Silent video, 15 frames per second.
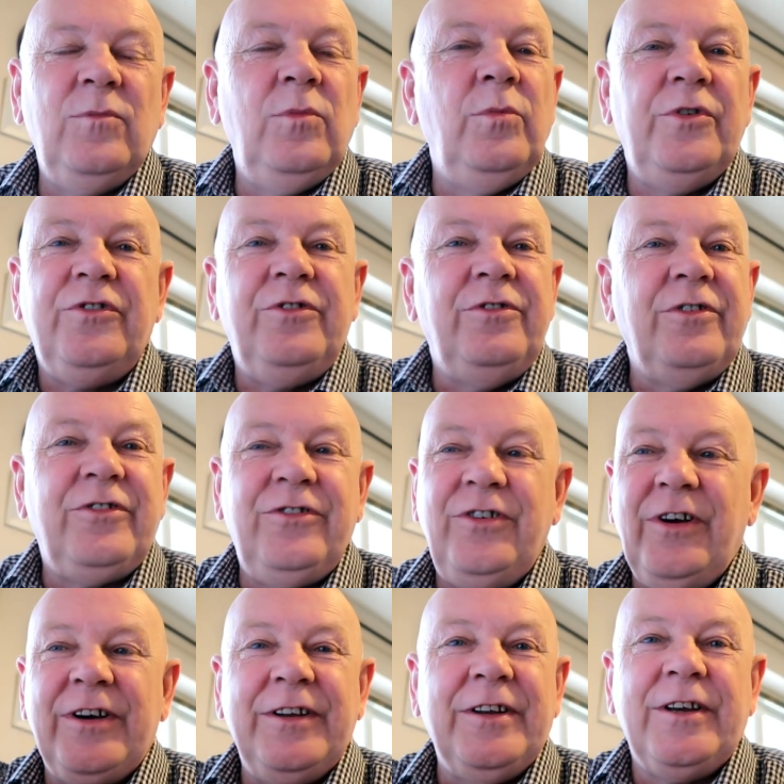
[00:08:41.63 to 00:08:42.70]
Which you just
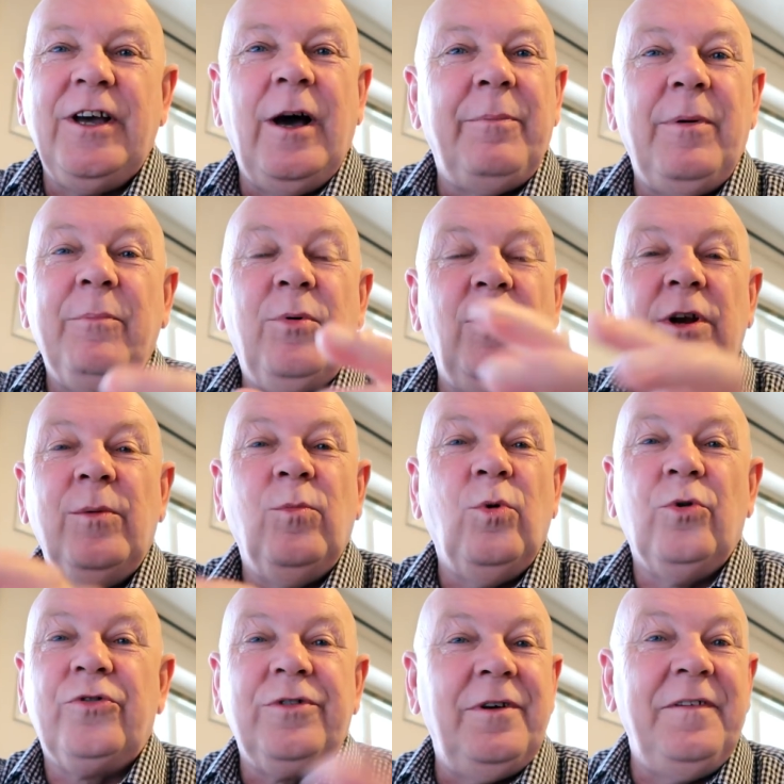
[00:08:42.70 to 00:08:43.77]
chuck in the cup and boiling
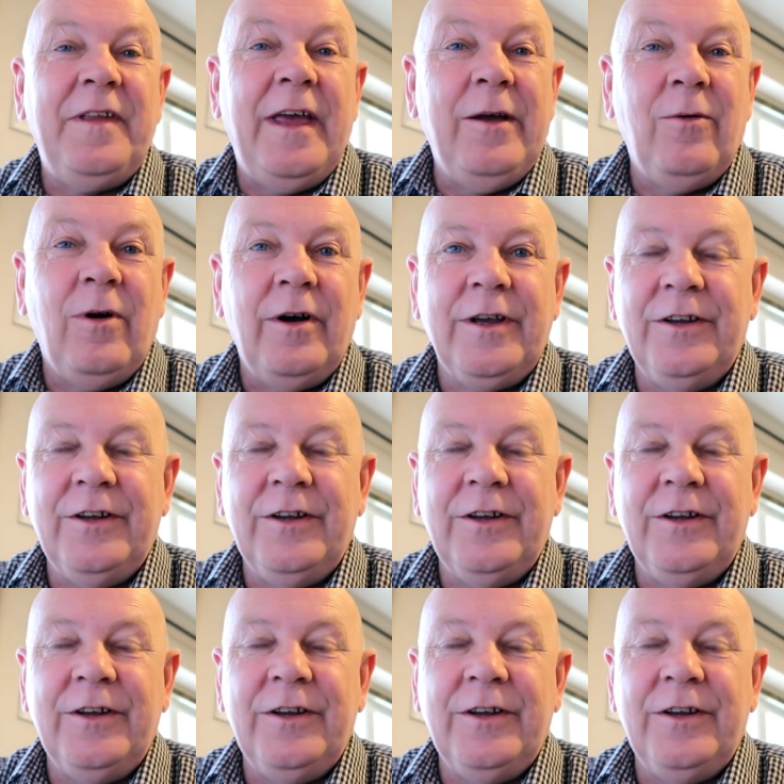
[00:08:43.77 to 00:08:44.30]
water, and there you are,